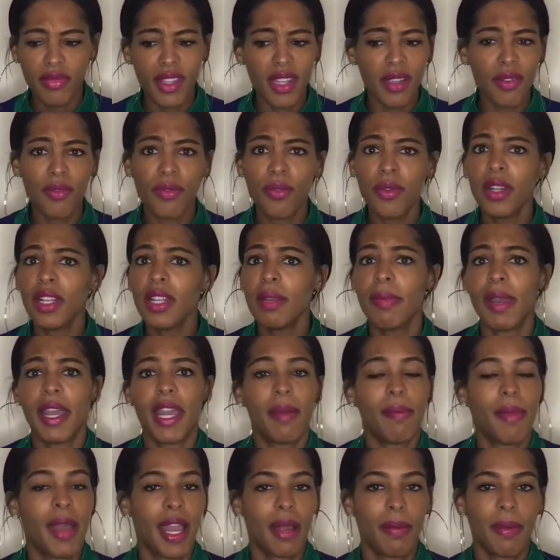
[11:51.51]
Really bad
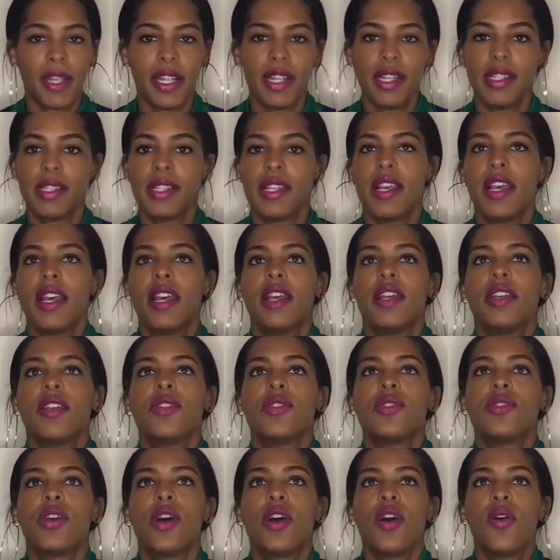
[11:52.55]
back pain.
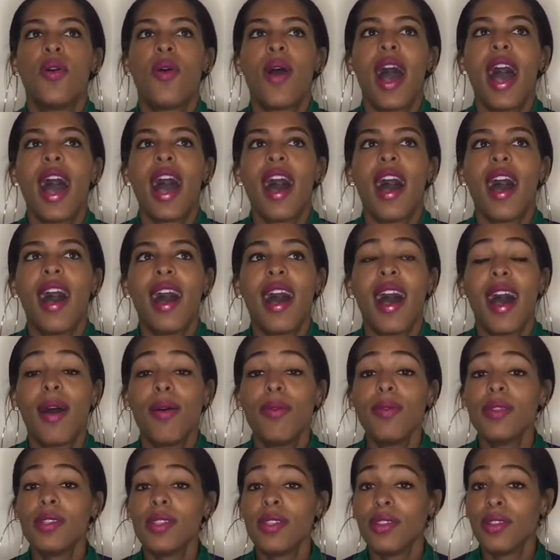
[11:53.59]
So I
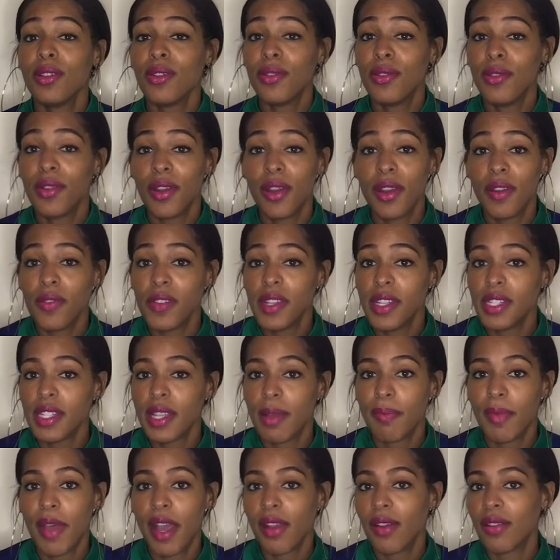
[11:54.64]
was a little nervous. I'm
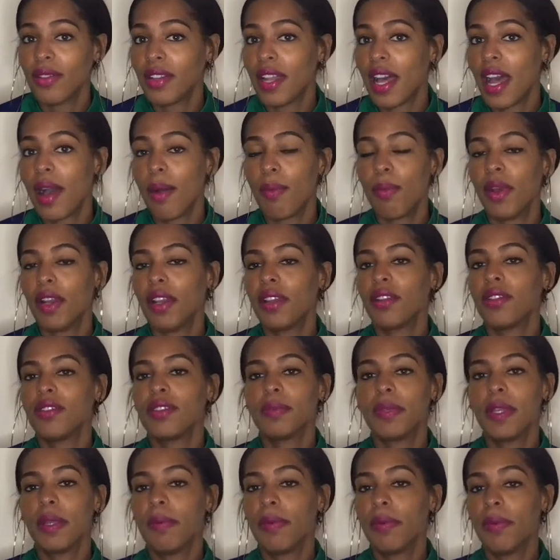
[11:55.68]
not gonna lie, I'm one of those
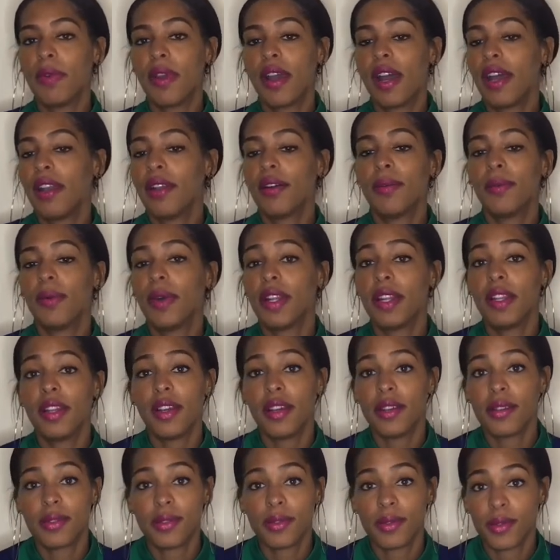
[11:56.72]
people where I don't want to know.
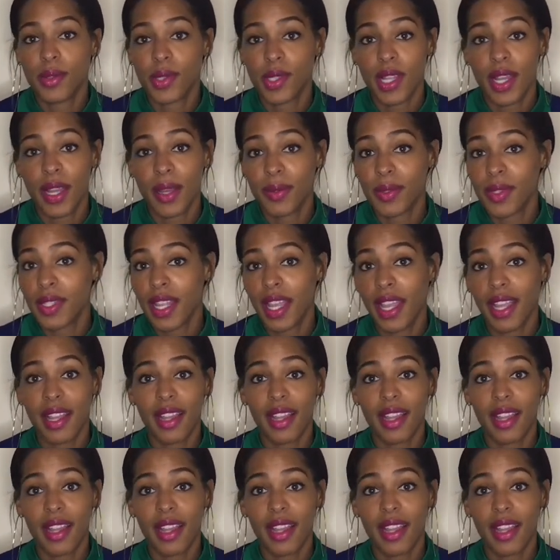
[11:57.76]
So I was like,